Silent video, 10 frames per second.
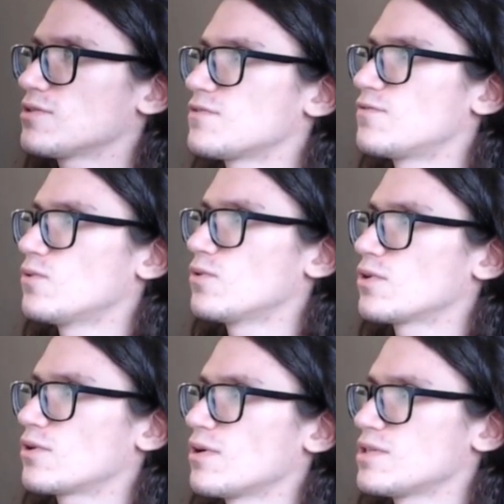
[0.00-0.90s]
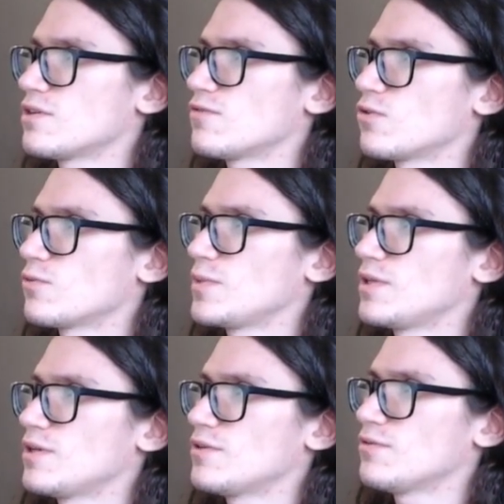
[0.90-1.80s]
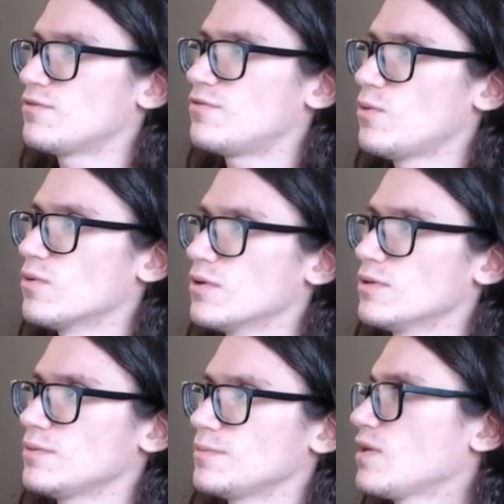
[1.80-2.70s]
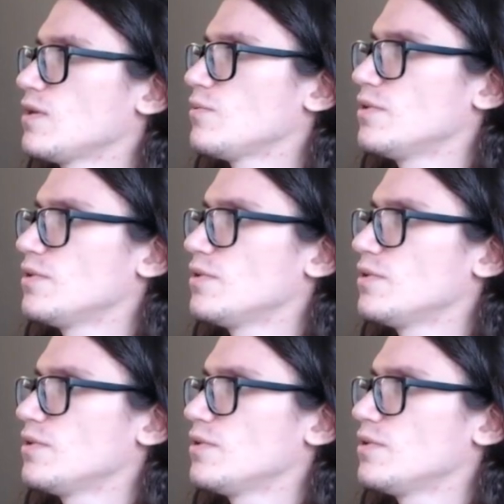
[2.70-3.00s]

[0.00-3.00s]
for Crosshair Formula 4 with